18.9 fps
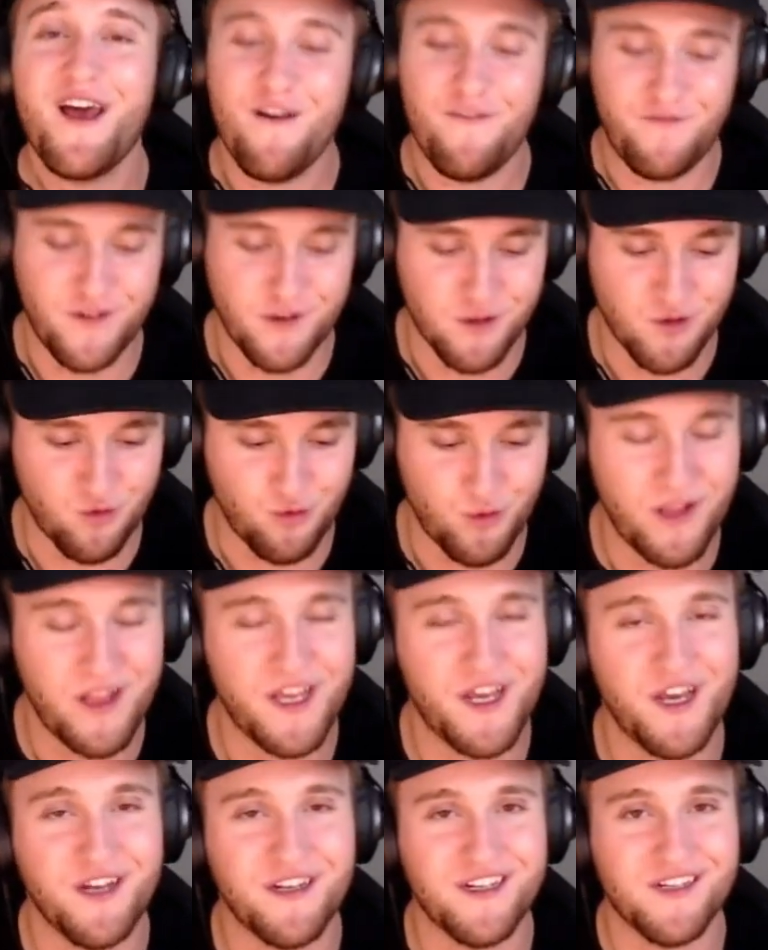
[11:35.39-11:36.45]
feels really
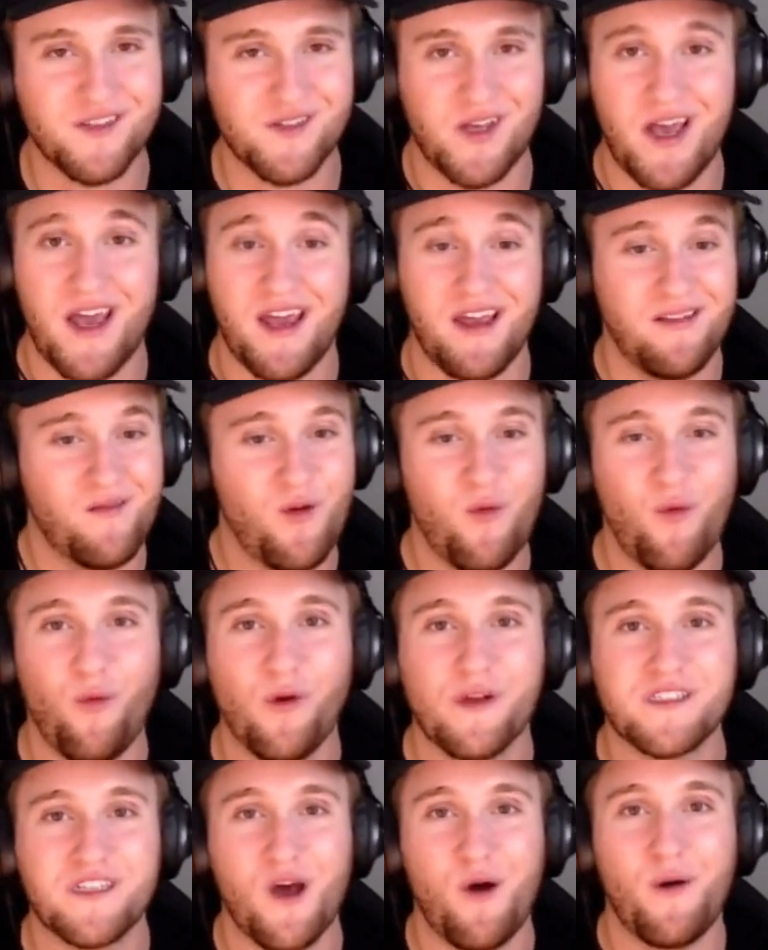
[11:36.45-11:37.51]
good to say,
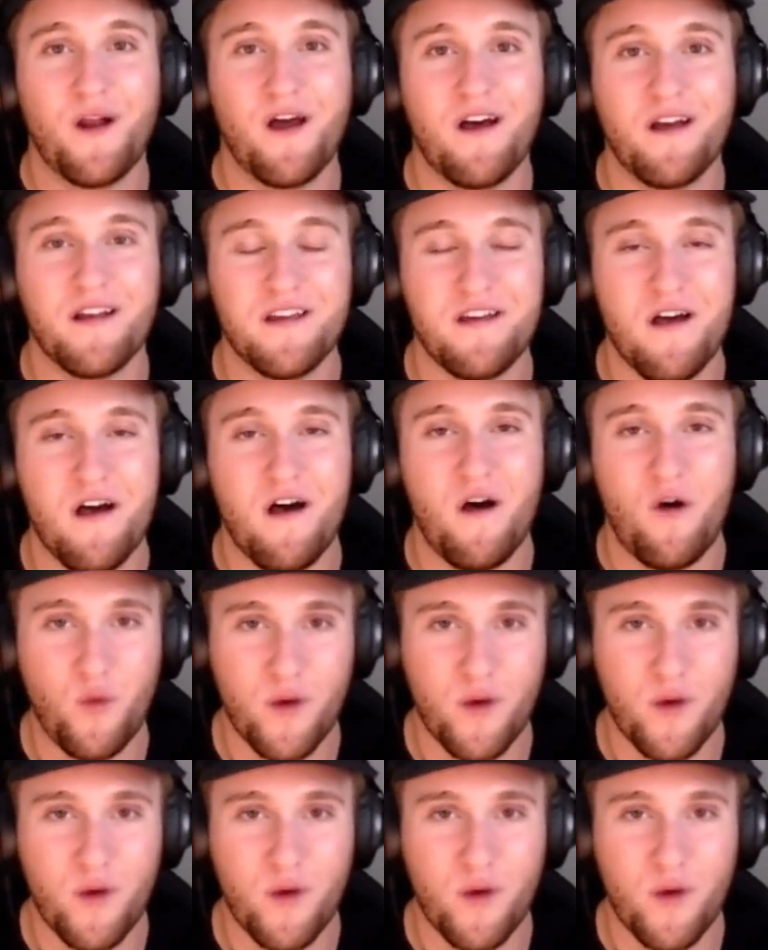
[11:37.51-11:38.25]
what's going on, y'all?